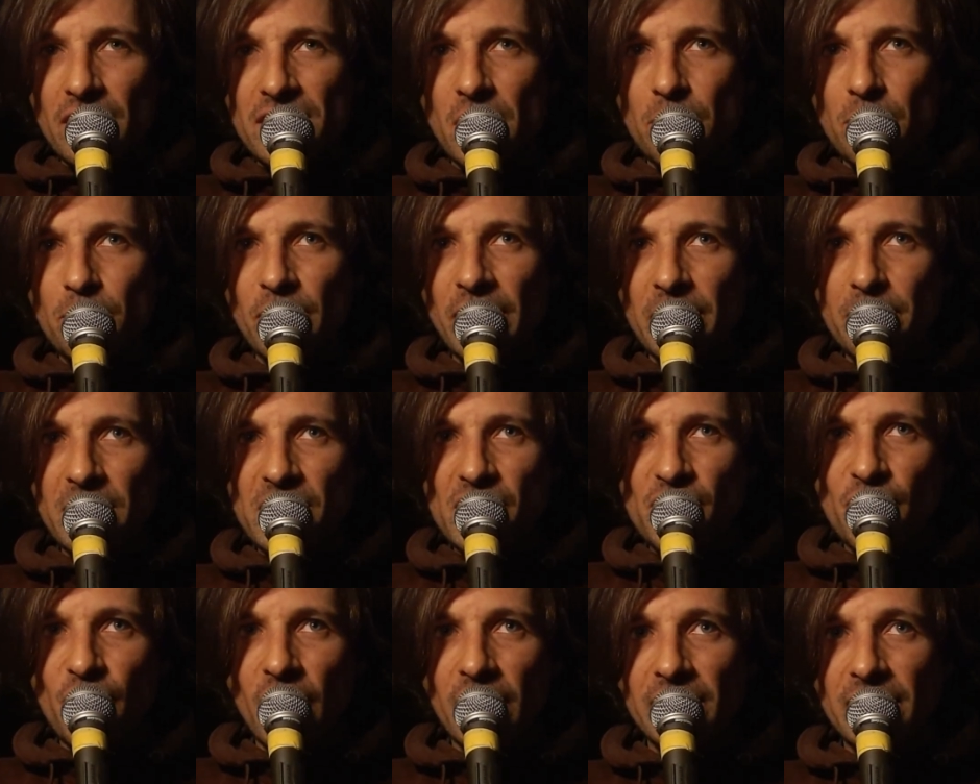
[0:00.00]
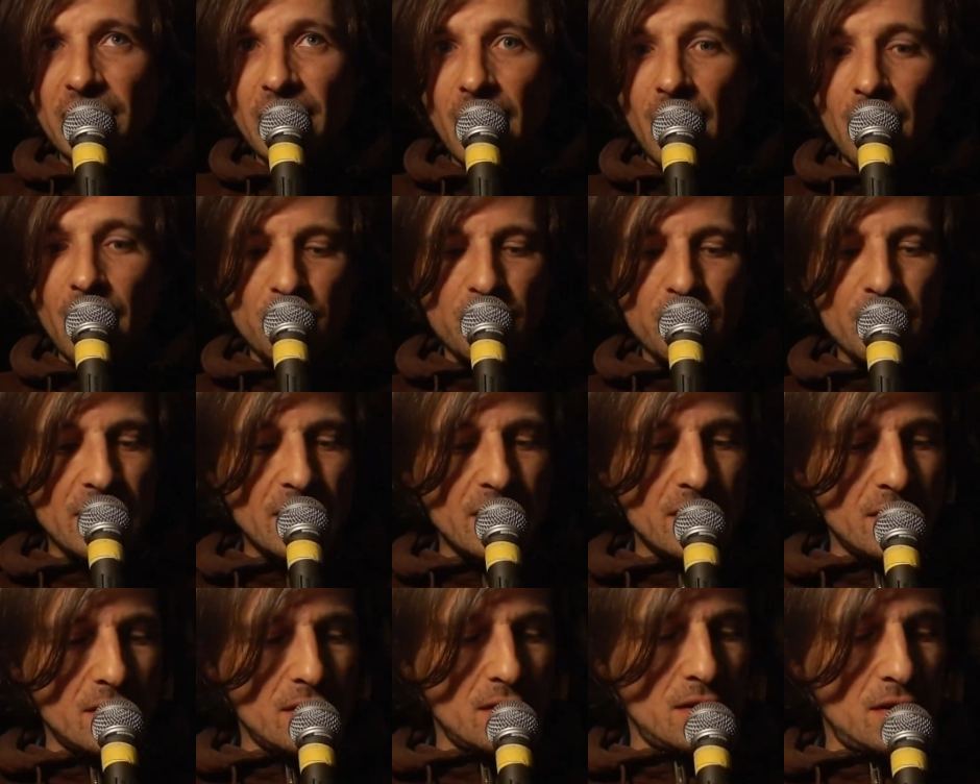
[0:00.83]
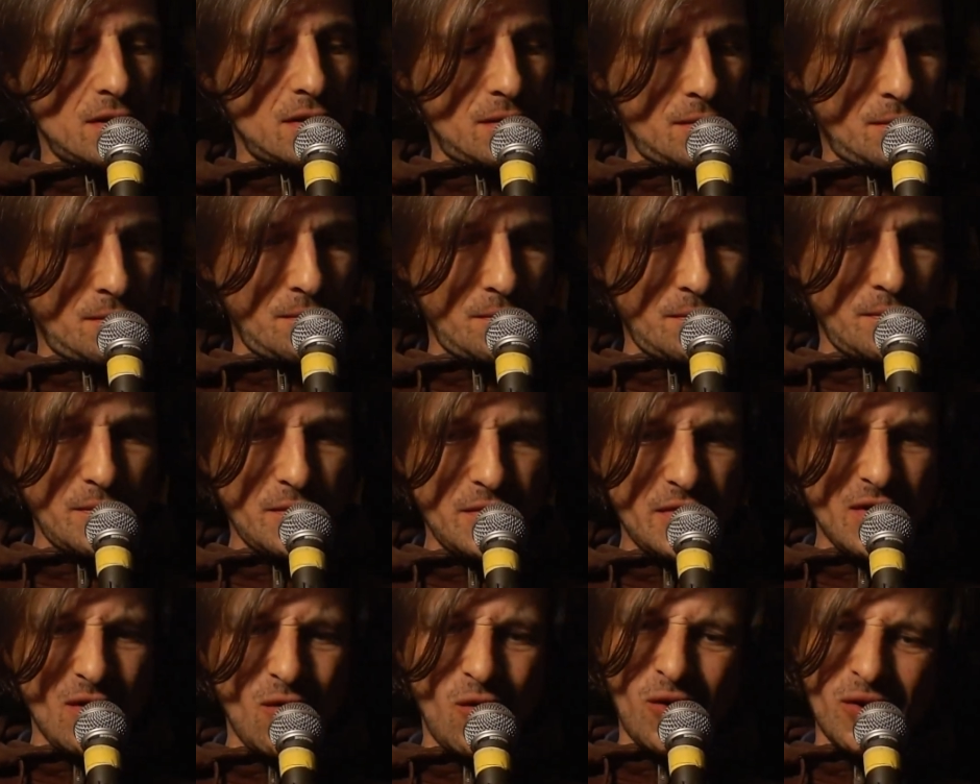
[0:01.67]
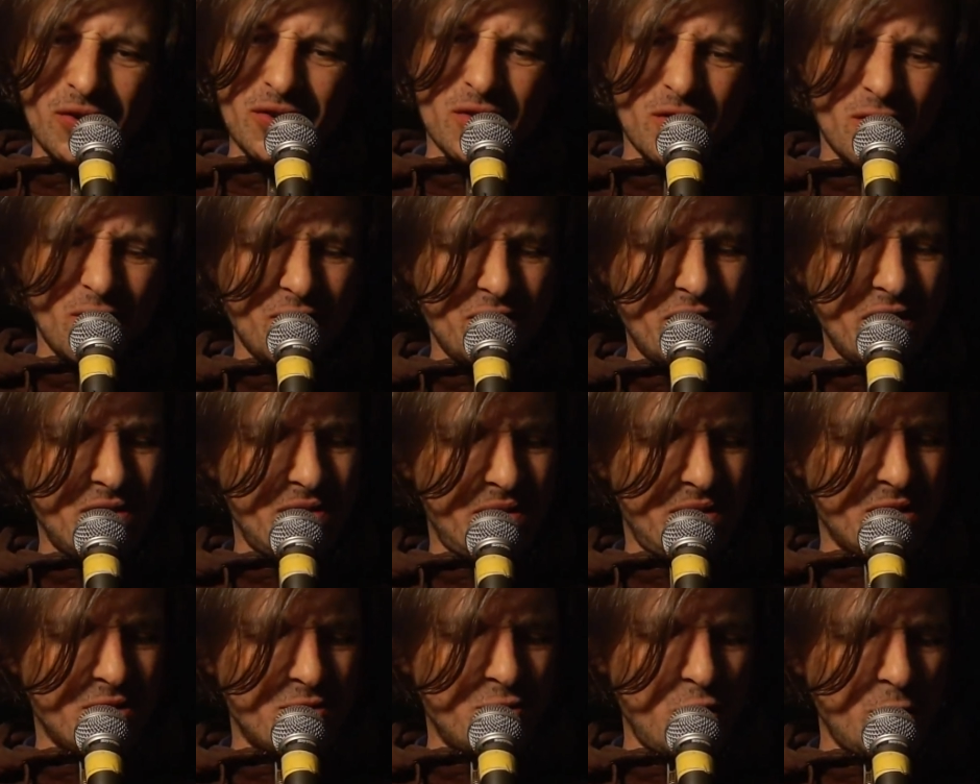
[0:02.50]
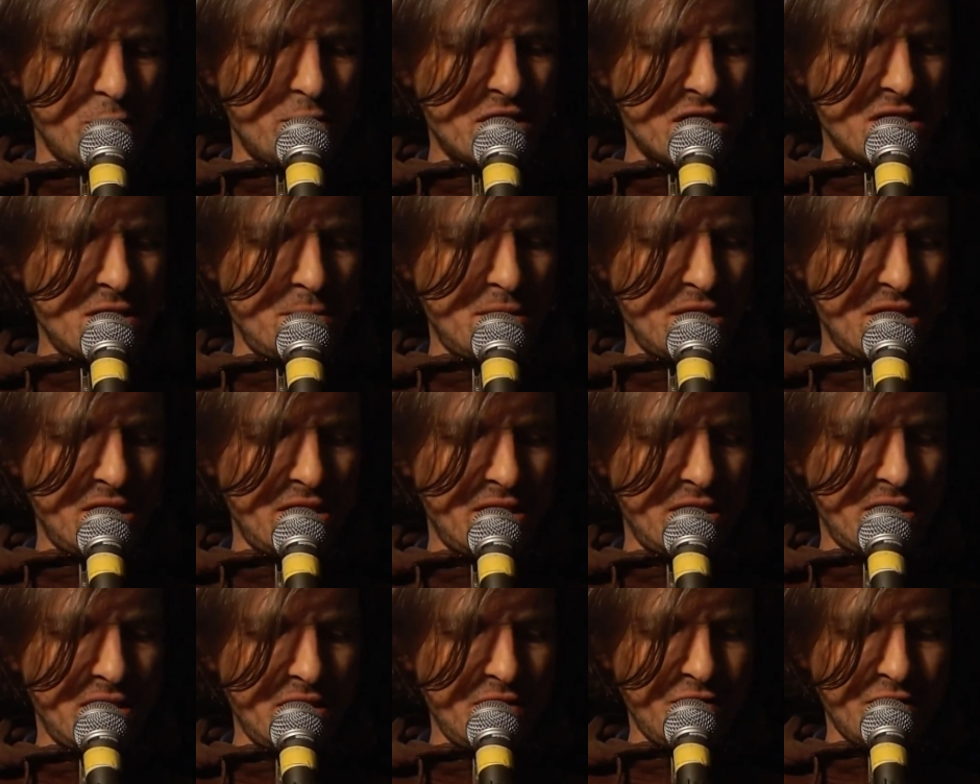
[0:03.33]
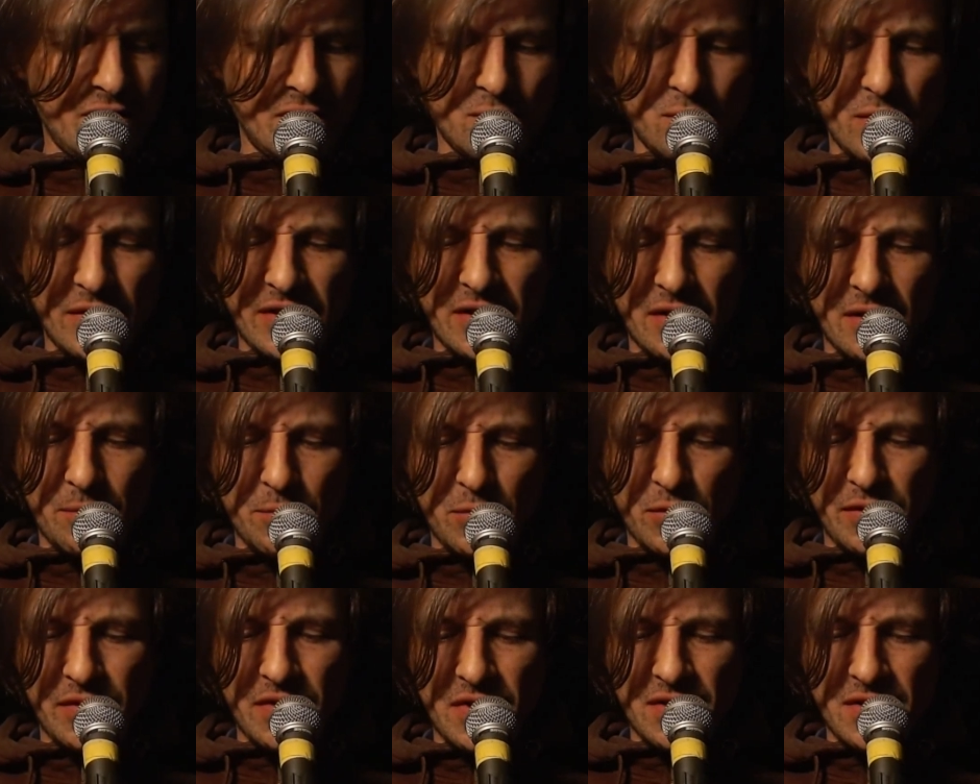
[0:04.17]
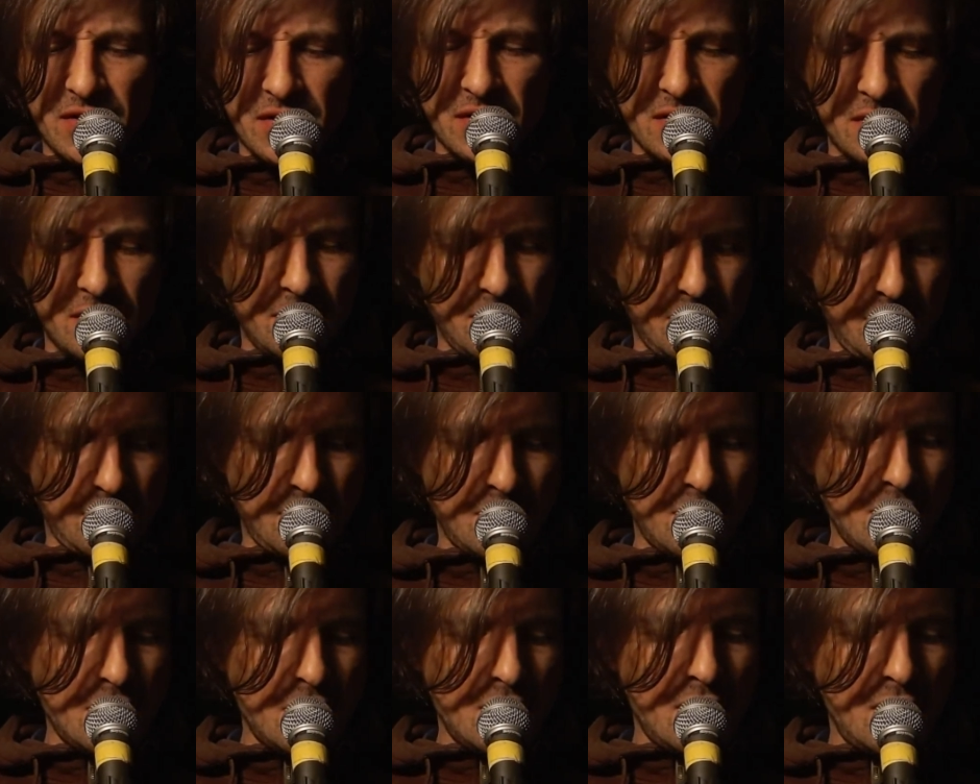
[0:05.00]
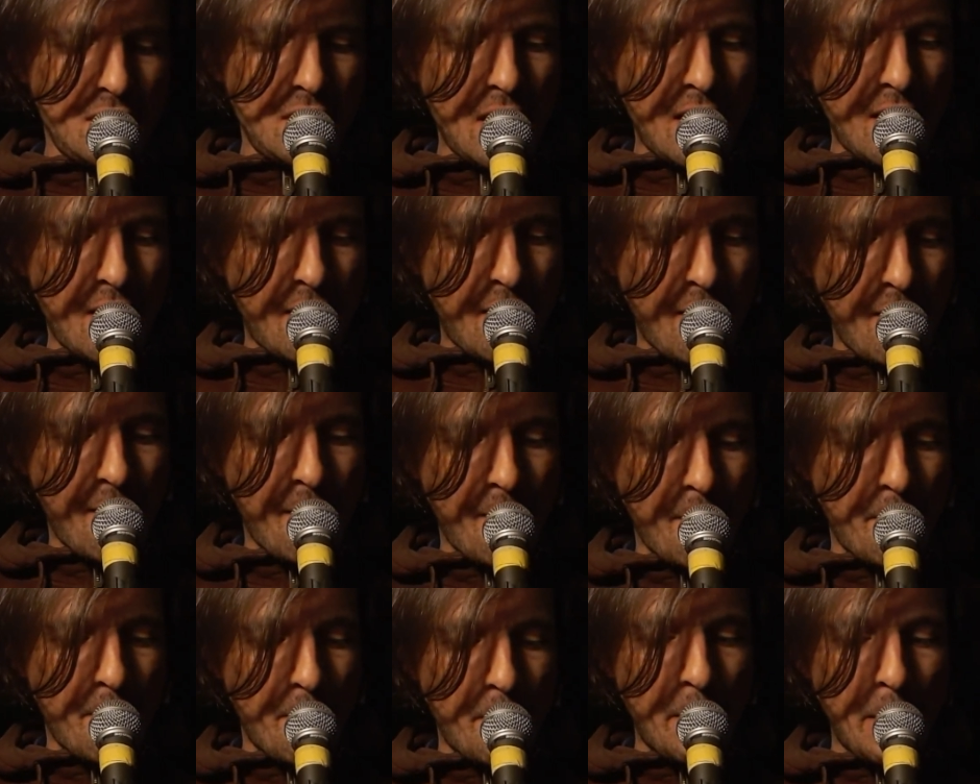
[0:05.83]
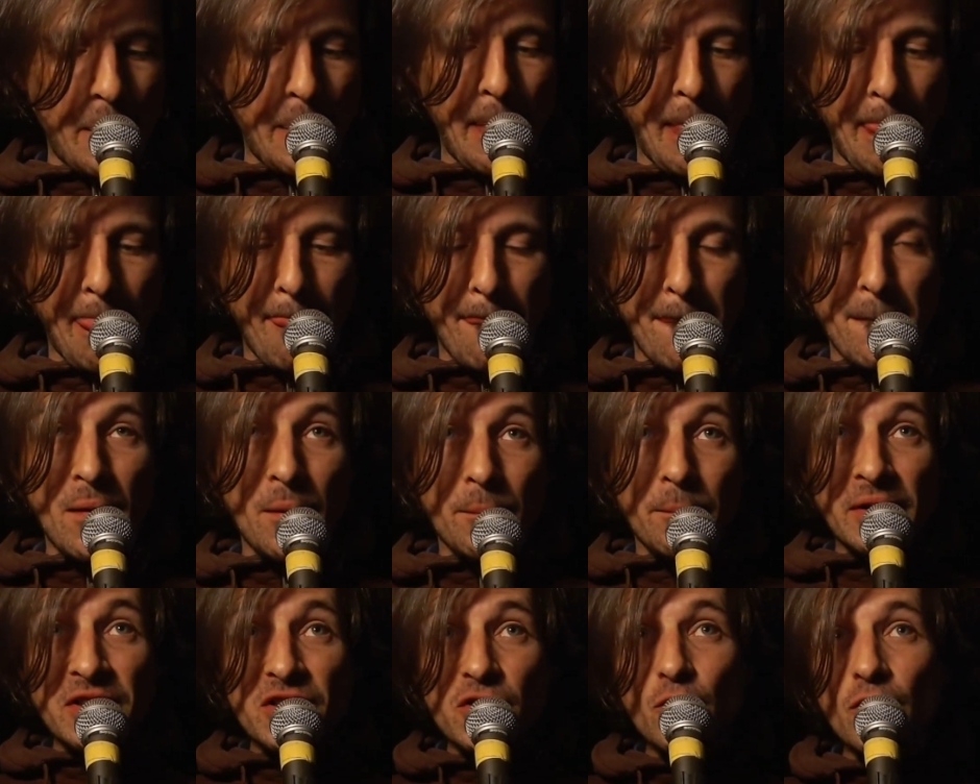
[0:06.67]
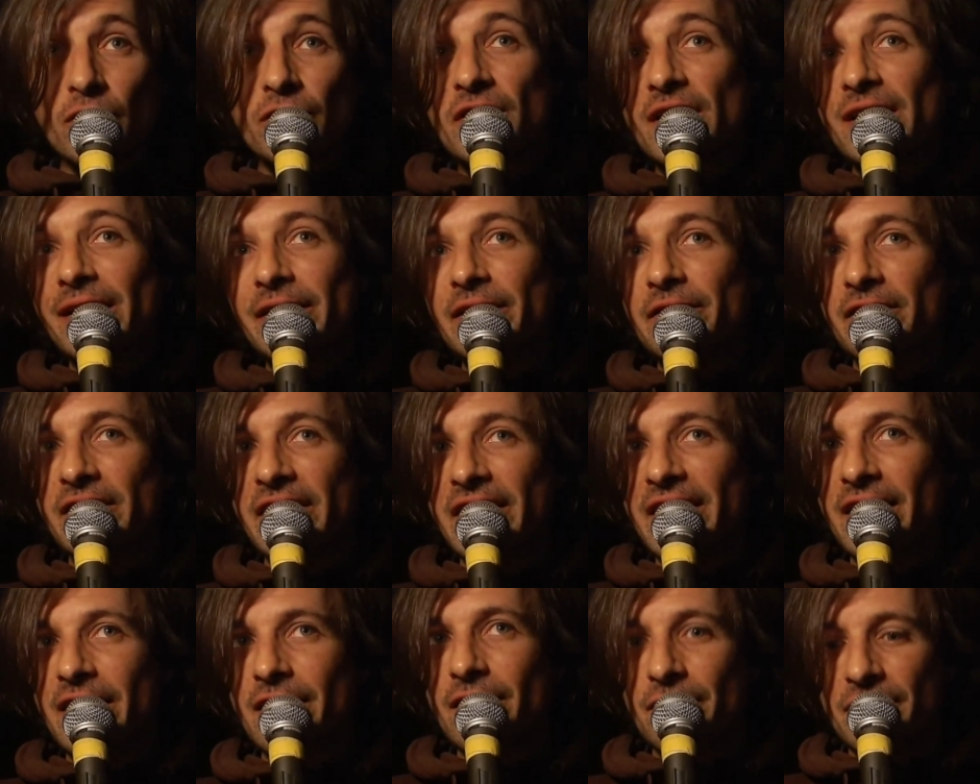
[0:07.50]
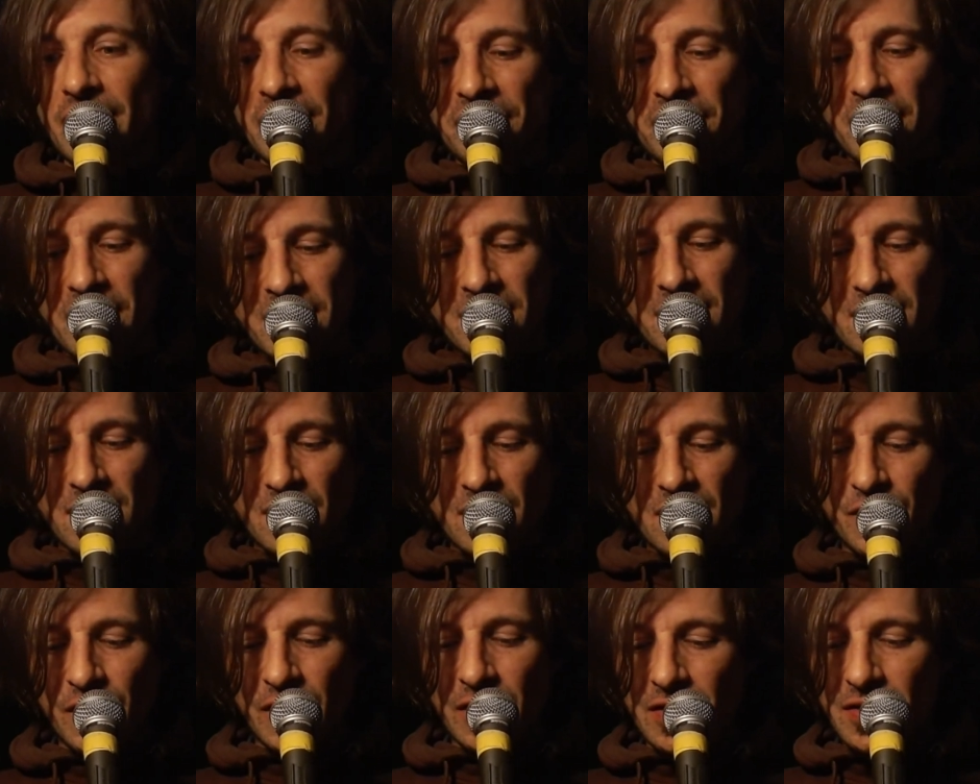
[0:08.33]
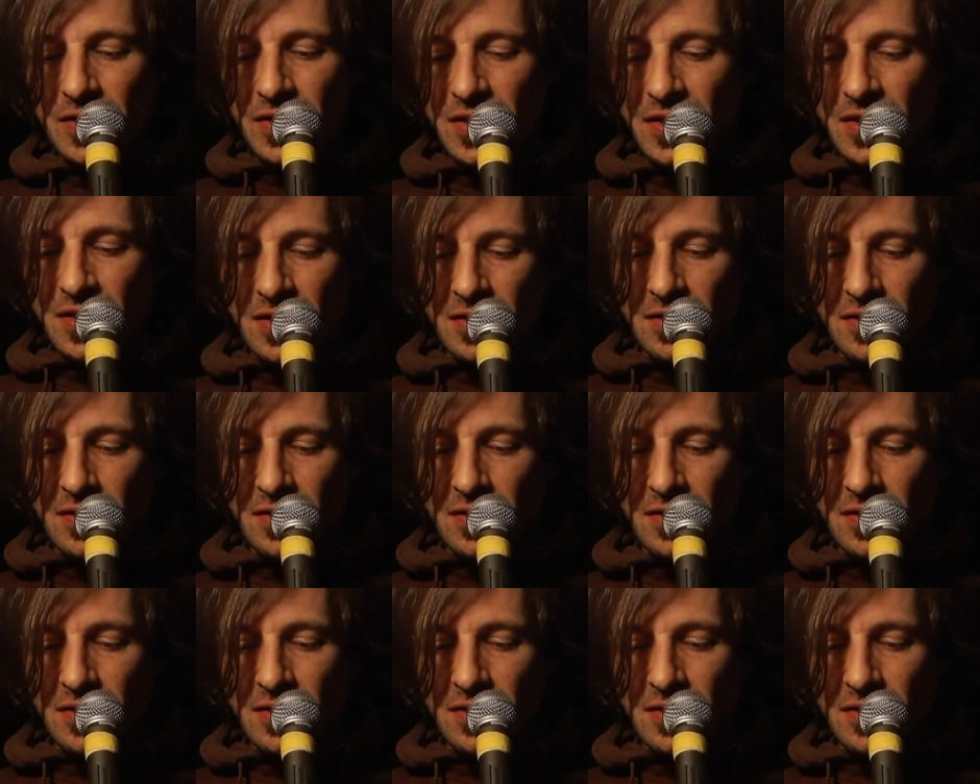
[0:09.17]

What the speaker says: I pretty much fucked it up, and the order of the groups can be a little different. Why did I put this? But you could clearly hear that this is a verse.